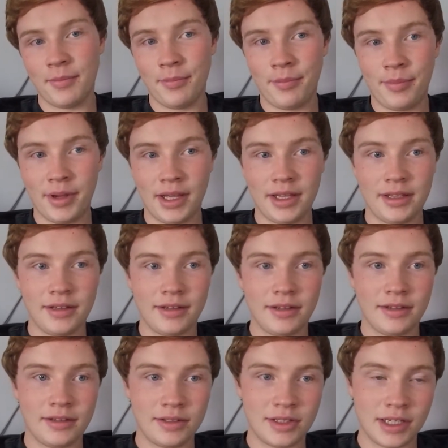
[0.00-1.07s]
but
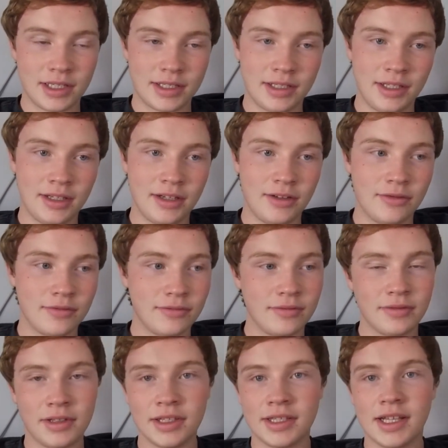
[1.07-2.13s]
just,
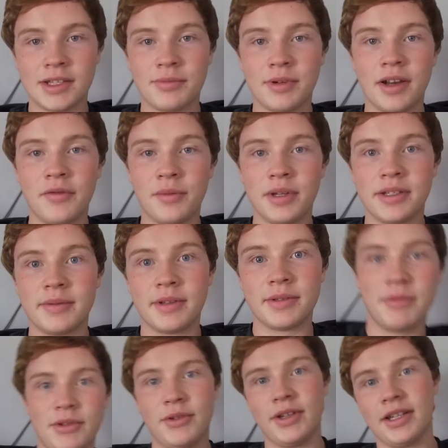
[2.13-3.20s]
because that's what everybody's
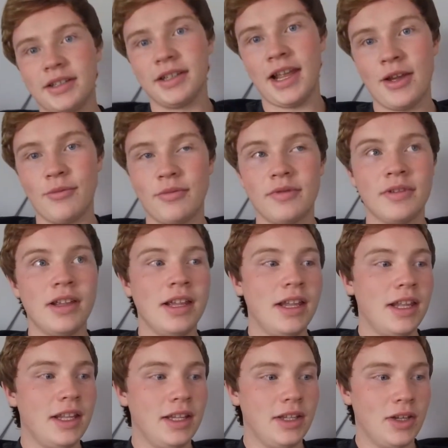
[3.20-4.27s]
supposed to be doing,
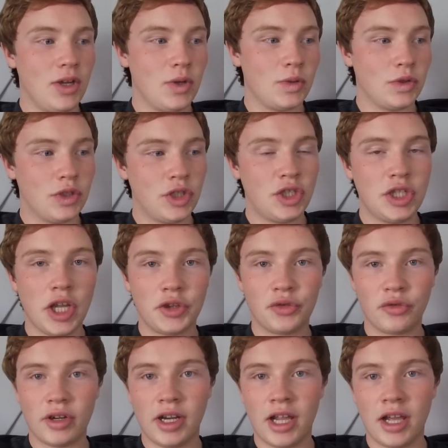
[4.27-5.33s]

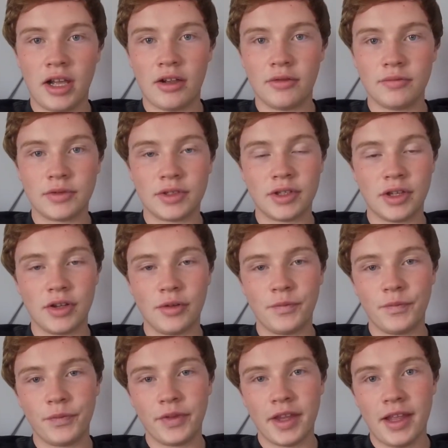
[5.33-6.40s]
sheltering down. So
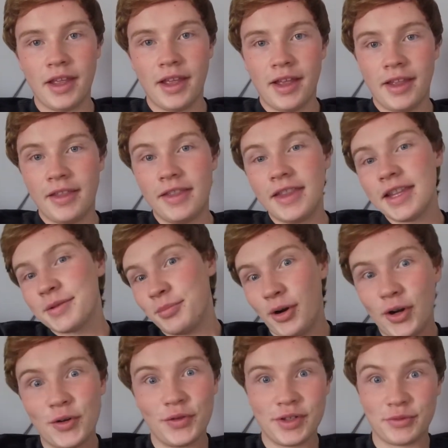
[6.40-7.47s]
that's
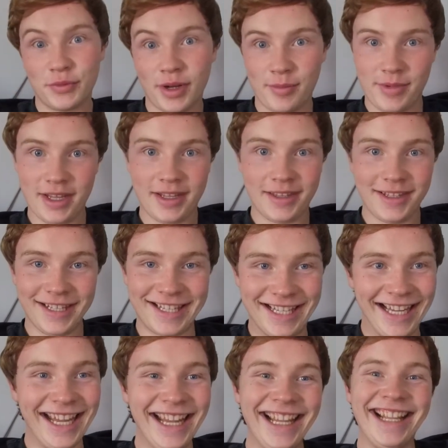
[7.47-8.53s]
part of the reason why I'm making
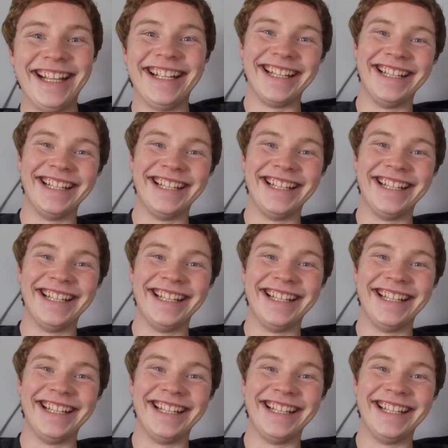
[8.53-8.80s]
this.